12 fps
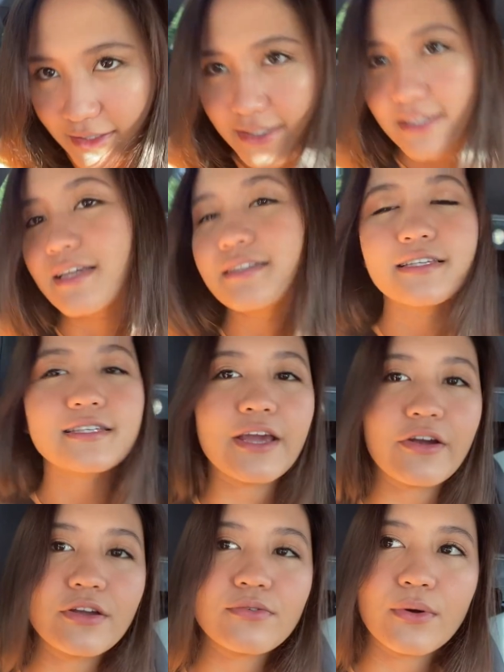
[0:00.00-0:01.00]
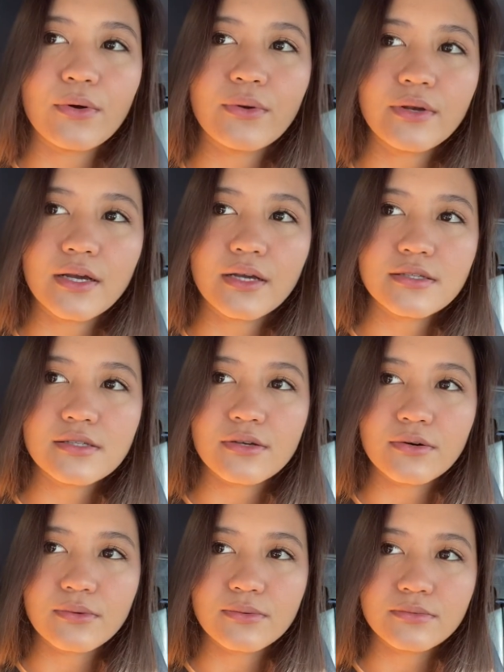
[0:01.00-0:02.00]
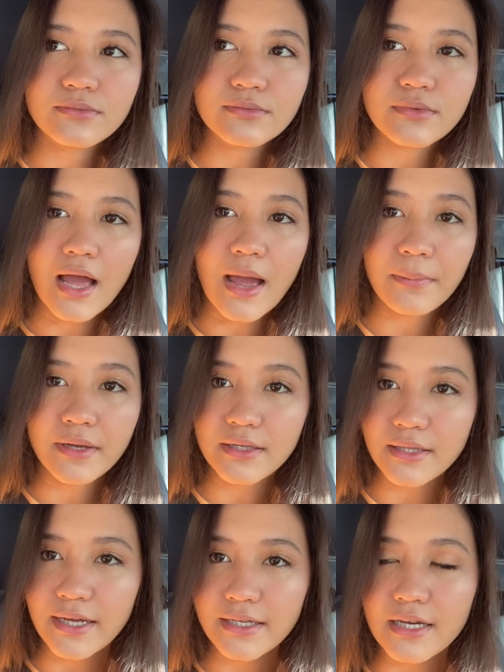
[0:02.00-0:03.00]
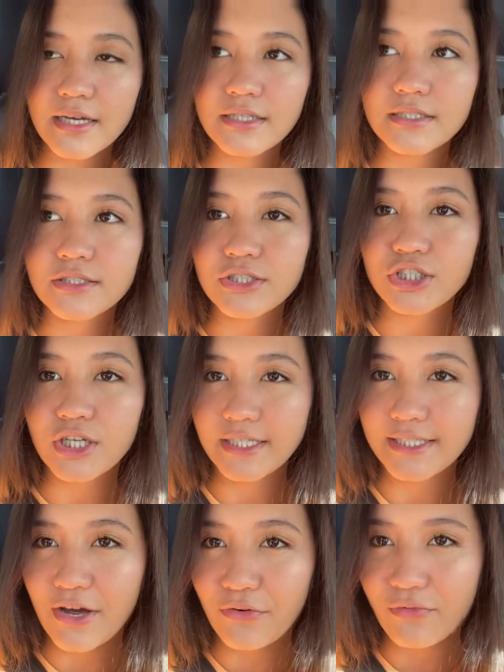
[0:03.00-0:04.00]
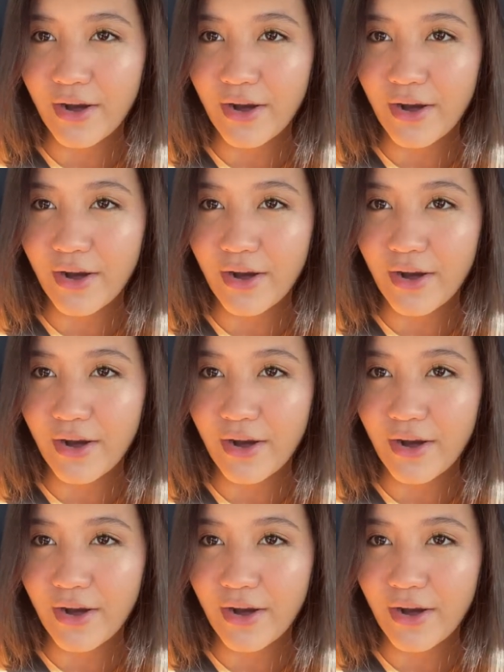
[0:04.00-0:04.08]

This is like the scary road, so I'm gonna like shut it down